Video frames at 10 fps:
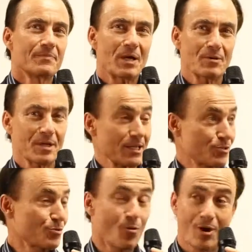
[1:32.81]
By the way, that
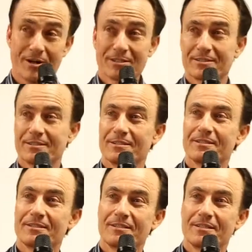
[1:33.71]
store,
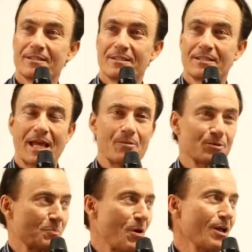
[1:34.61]
that
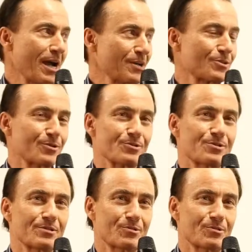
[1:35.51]
was Paul Heiser's